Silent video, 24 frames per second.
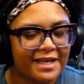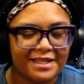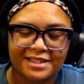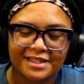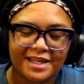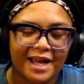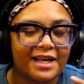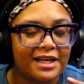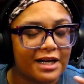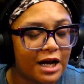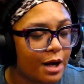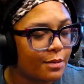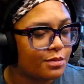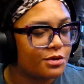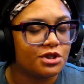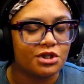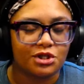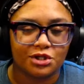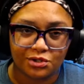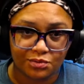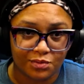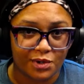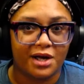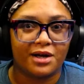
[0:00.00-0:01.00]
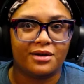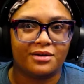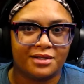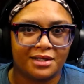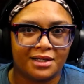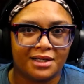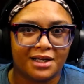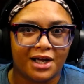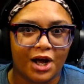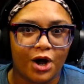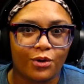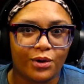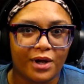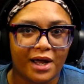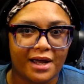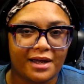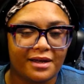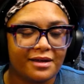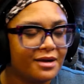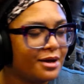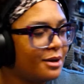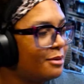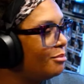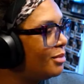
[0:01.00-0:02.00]
an option as well, okay?
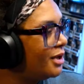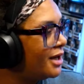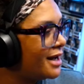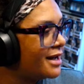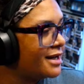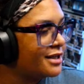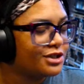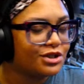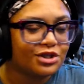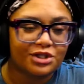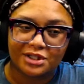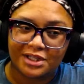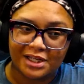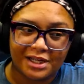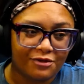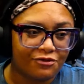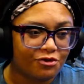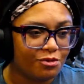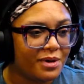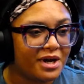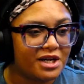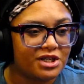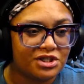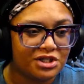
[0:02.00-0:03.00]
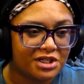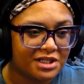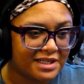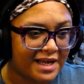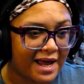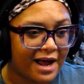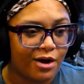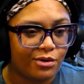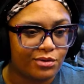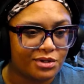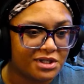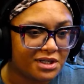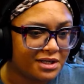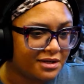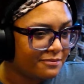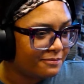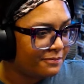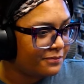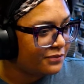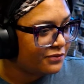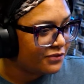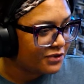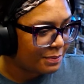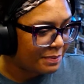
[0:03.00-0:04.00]
Because the information is out.
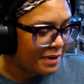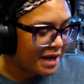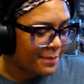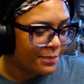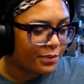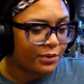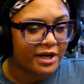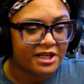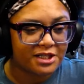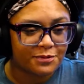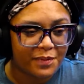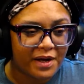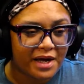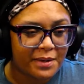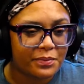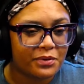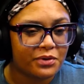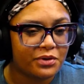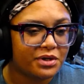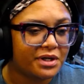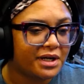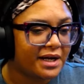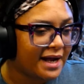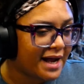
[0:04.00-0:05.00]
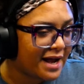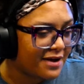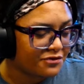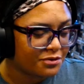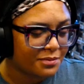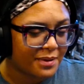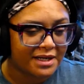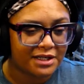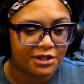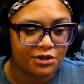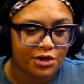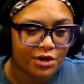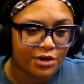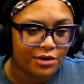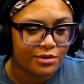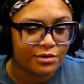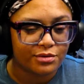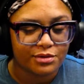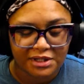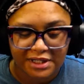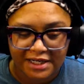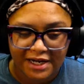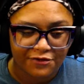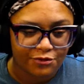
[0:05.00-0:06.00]
The paper has papered, everybody
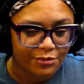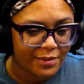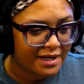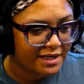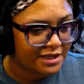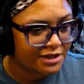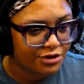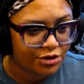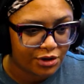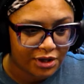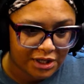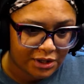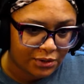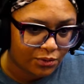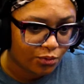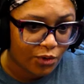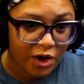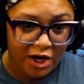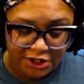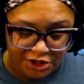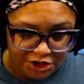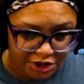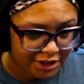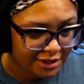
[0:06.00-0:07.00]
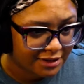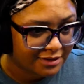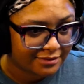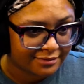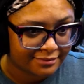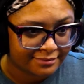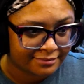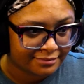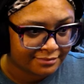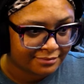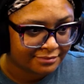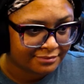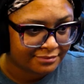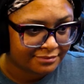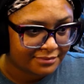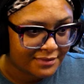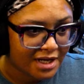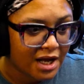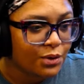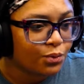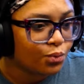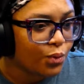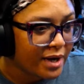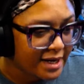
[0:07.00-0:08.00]
knows, and everybody's looking and watching
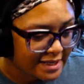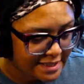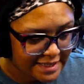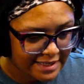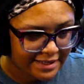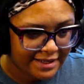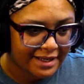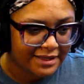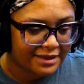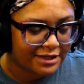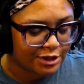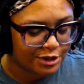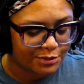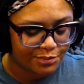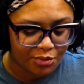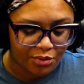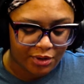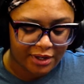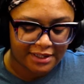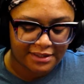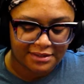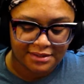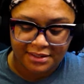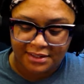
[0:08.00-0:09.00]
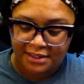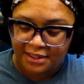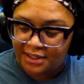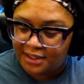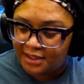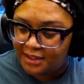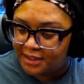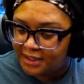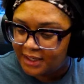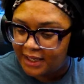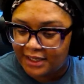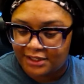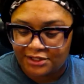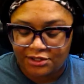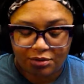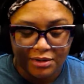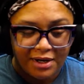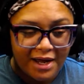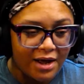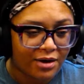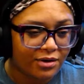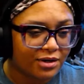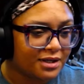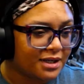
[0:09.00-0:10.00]
and waiting at this point. And so
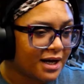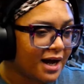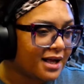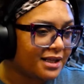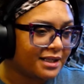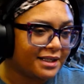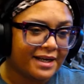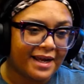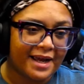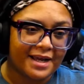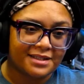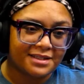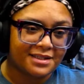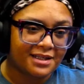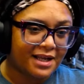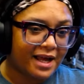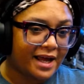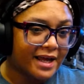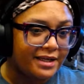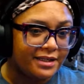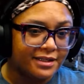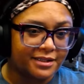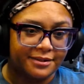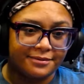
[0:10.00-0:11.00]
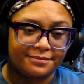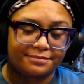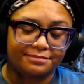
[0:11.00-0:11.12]
now Colin has to, like,